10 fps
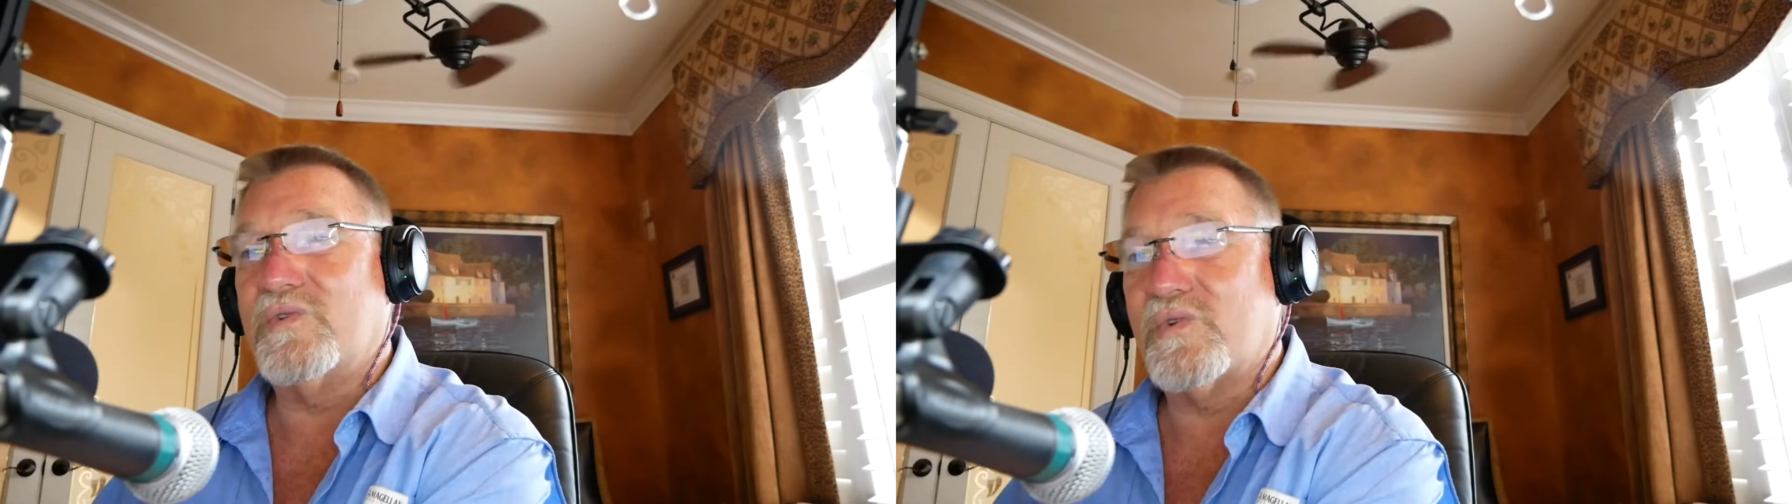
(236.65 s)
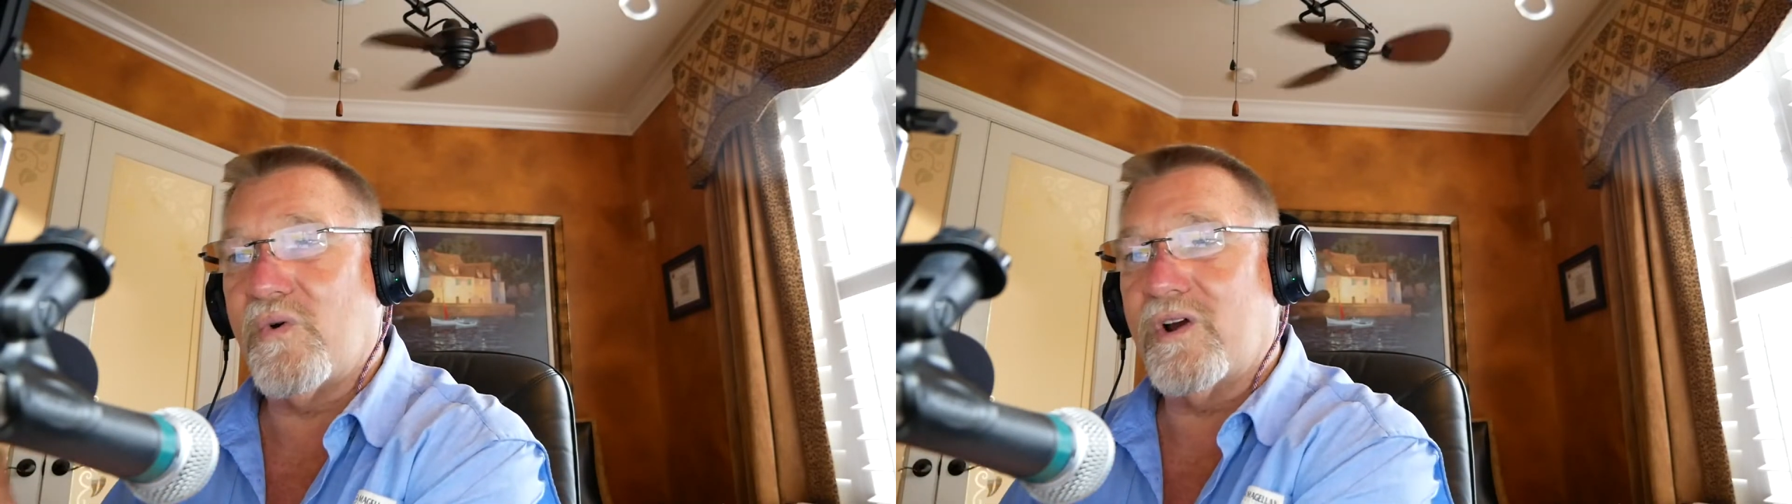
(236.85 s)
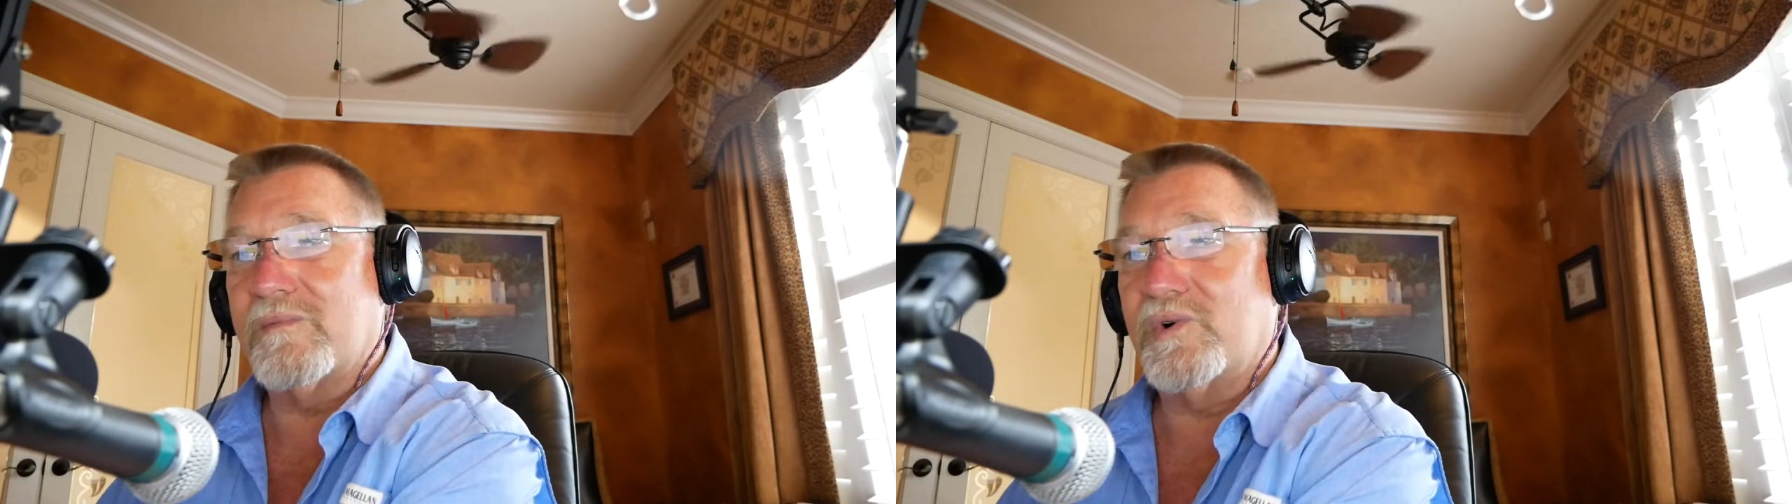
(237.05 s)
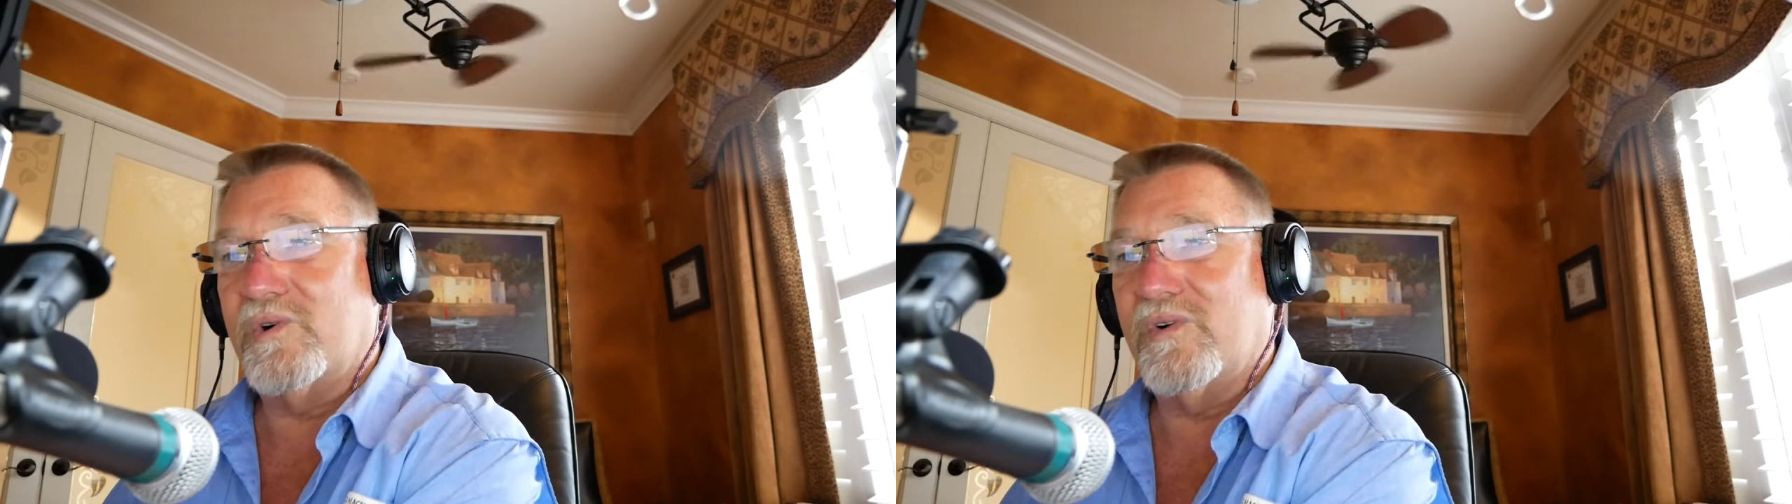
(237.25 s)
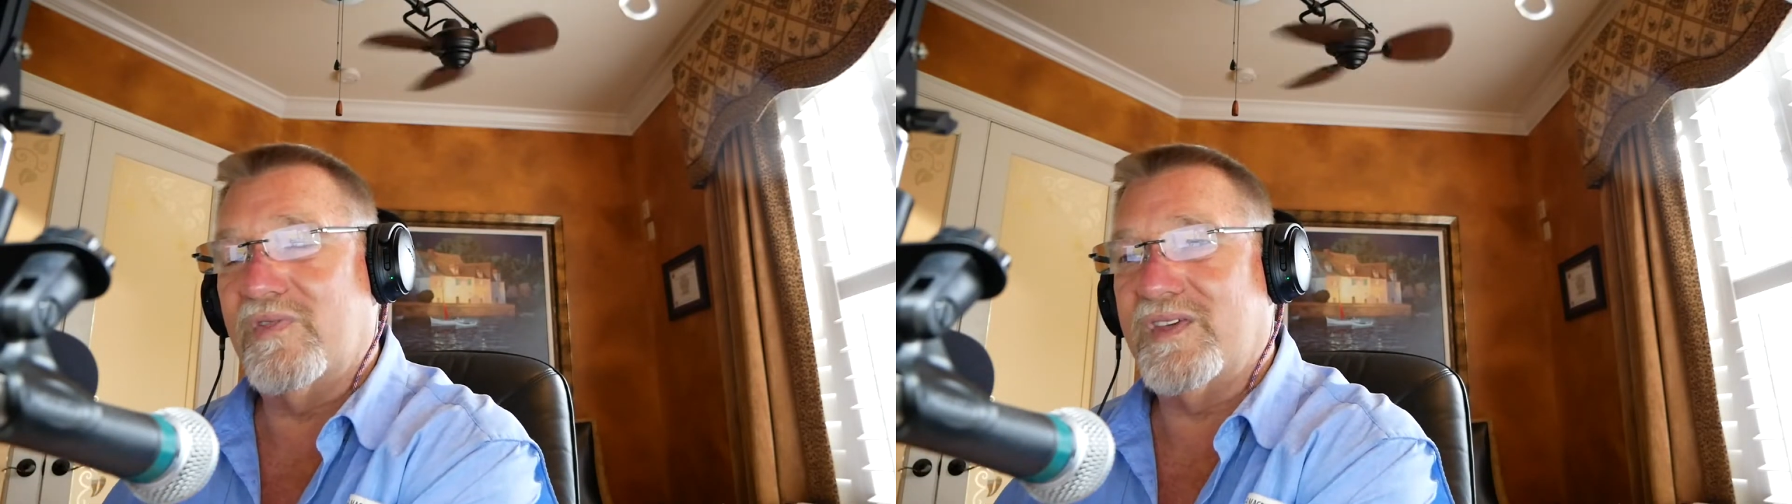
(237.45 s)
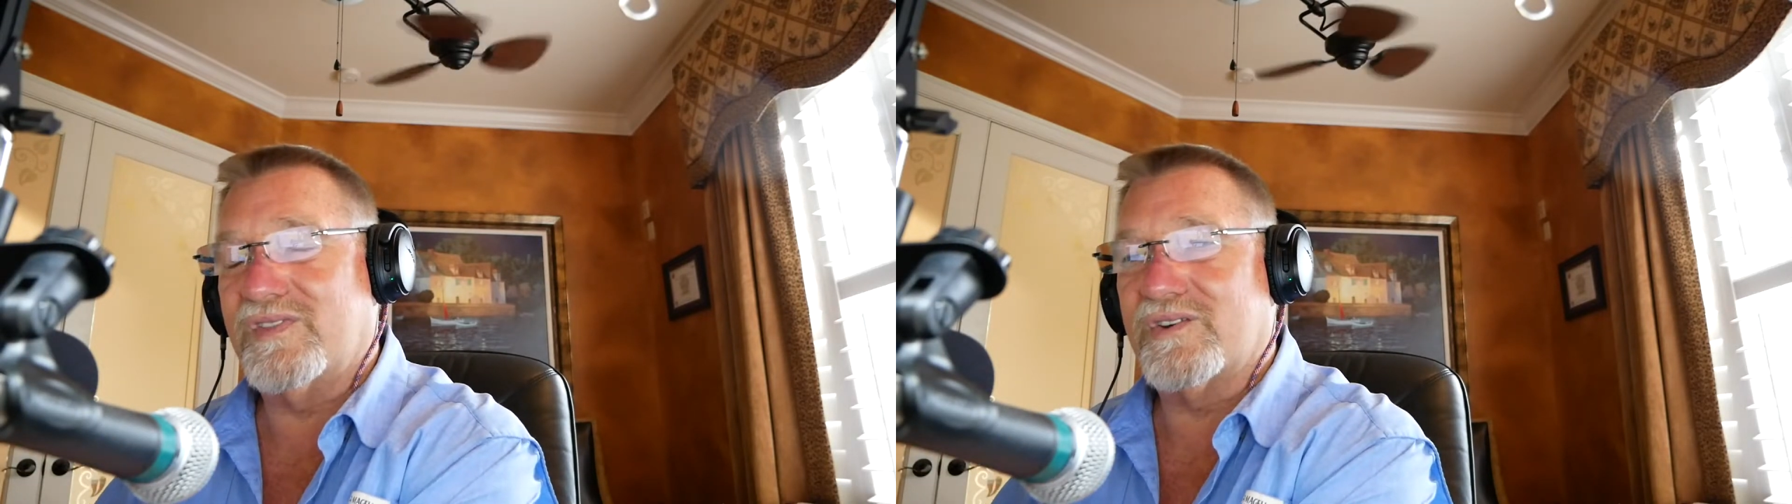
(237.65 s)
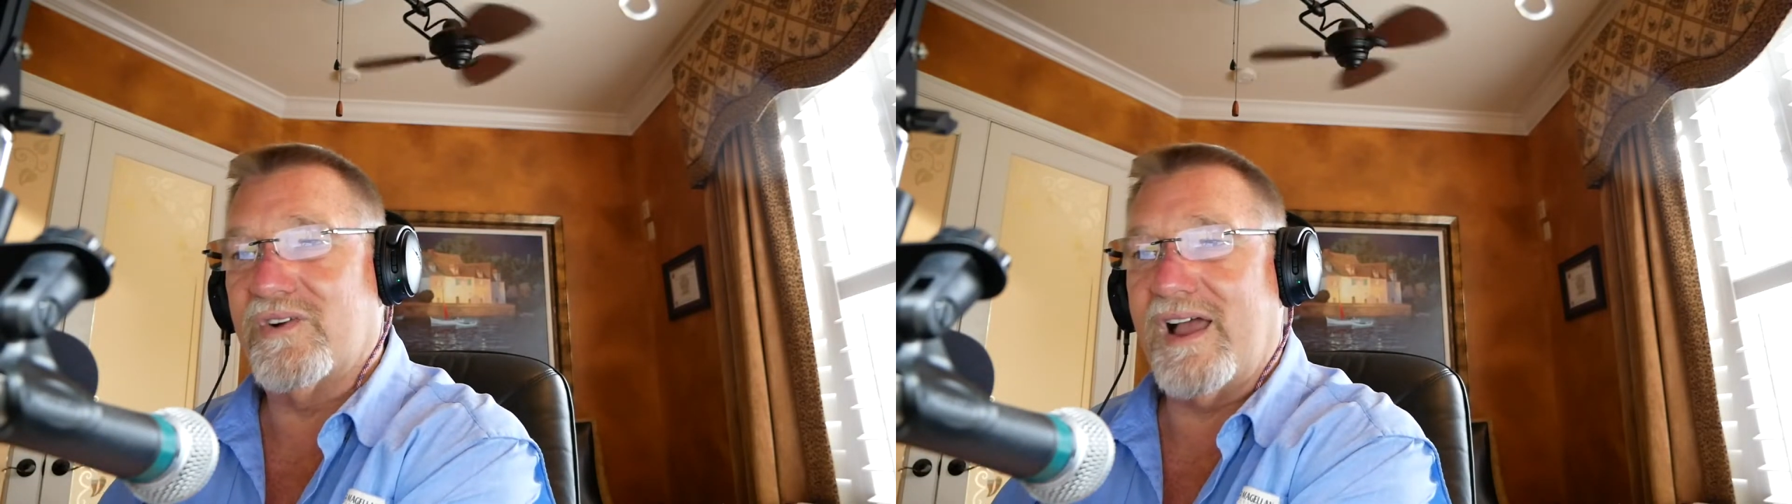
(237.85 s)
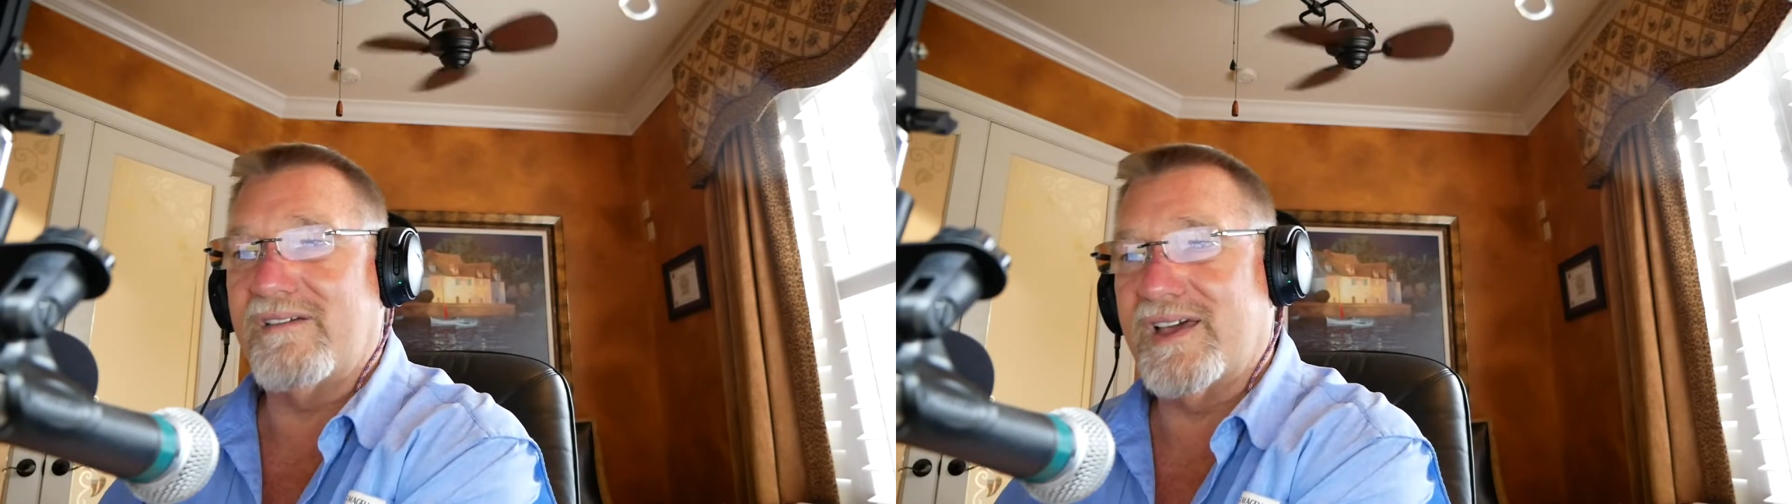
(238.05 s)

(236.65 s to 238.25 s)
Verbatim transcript: normal that the drive